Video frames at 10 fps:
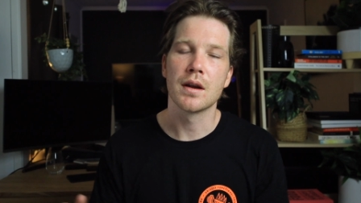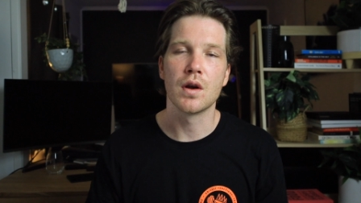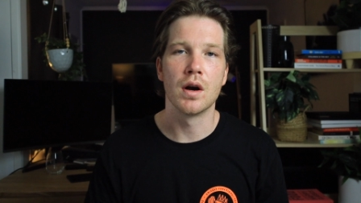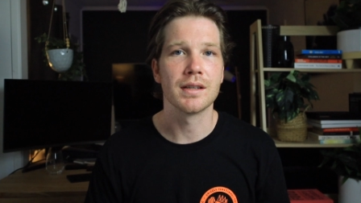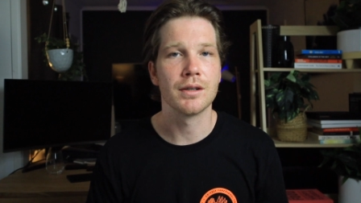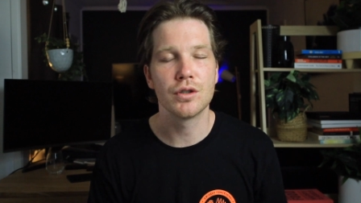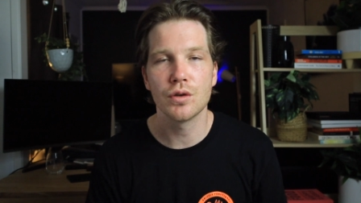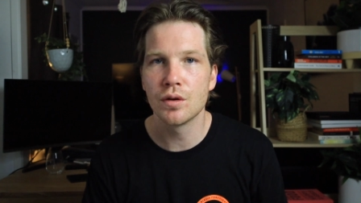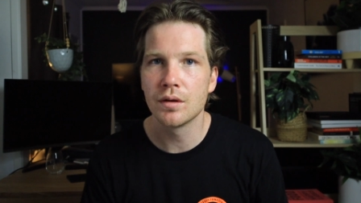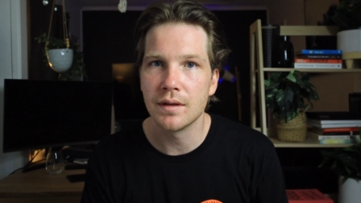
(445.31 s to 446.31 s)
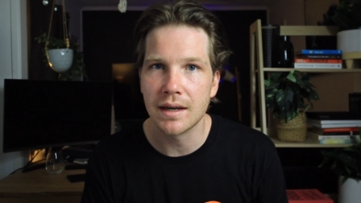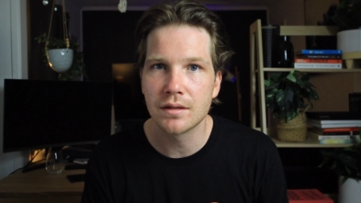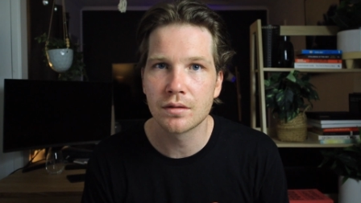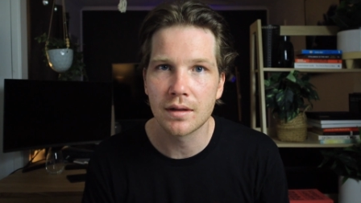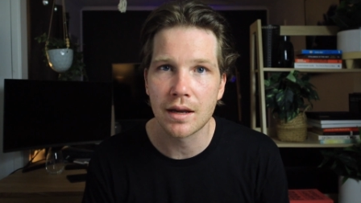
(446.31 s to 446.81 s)
guys, I do need
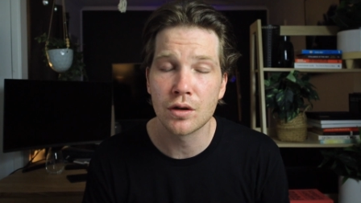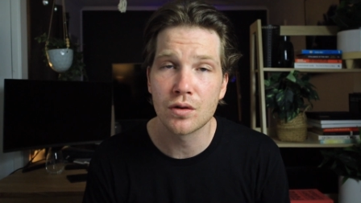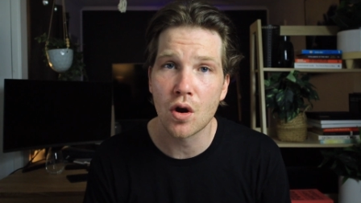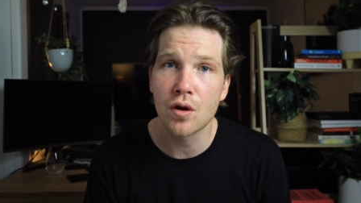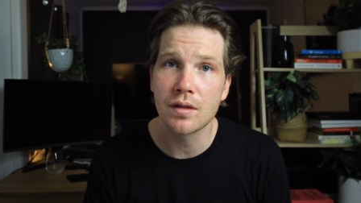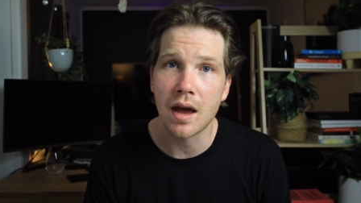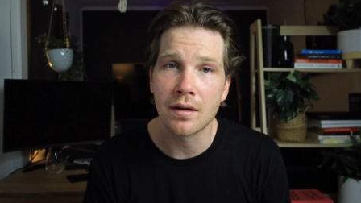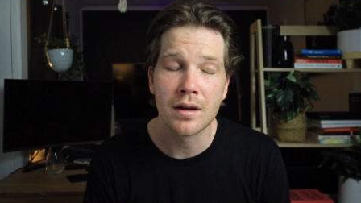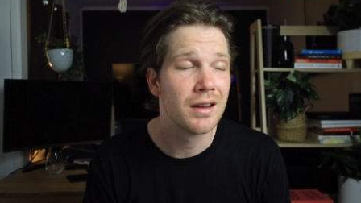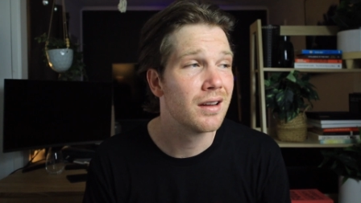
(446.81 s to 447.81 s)
to let you know that